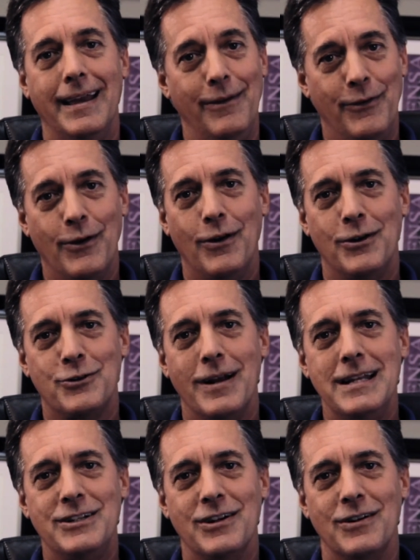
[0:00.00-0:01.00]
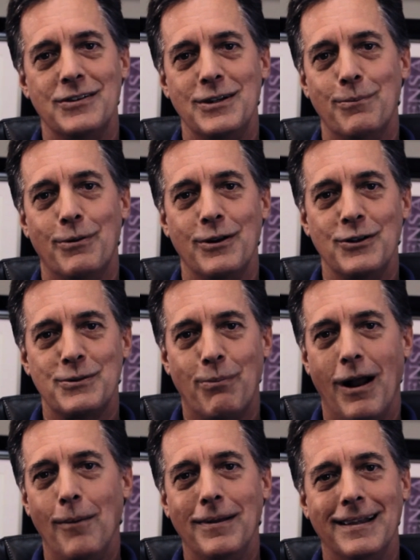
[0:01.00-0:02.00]
If you go to trade shows, you produce
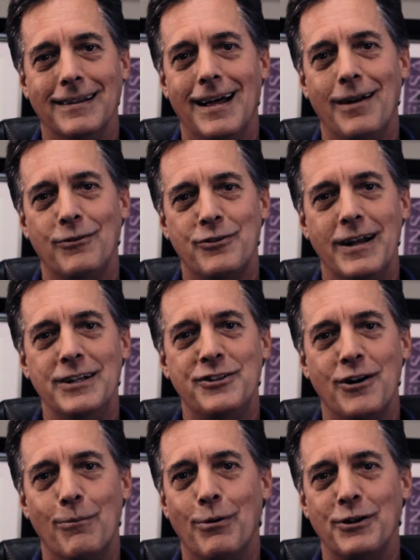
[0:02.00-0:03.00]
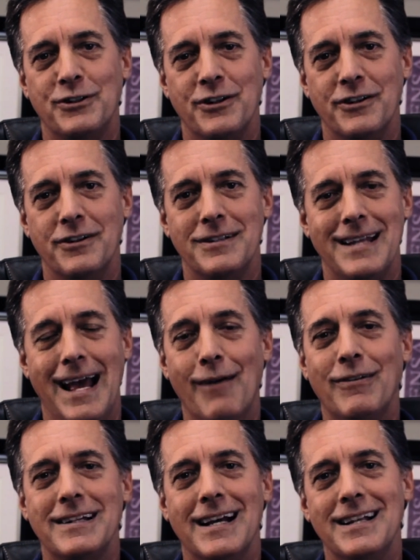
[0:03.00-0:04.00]
probably a lot of trade show brochures,
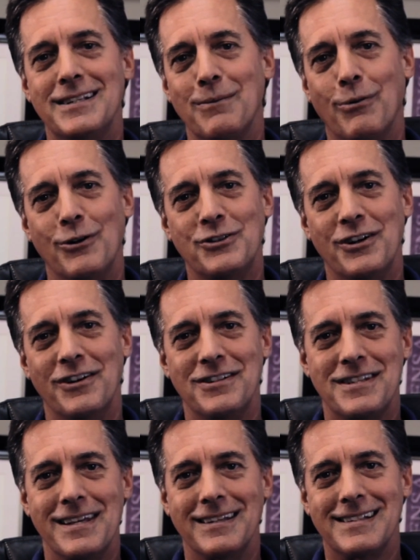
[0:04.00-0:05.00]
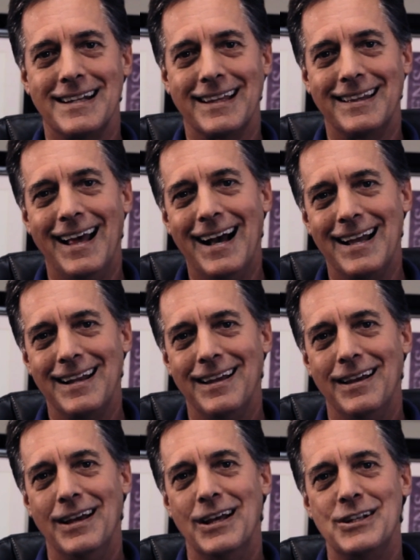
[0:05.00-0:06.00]
advertising brochures, things like
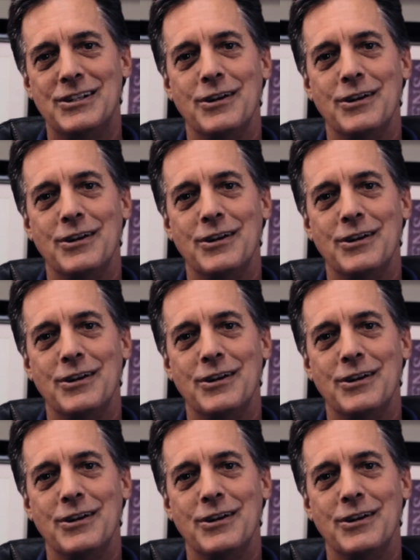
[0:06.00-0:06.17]
that.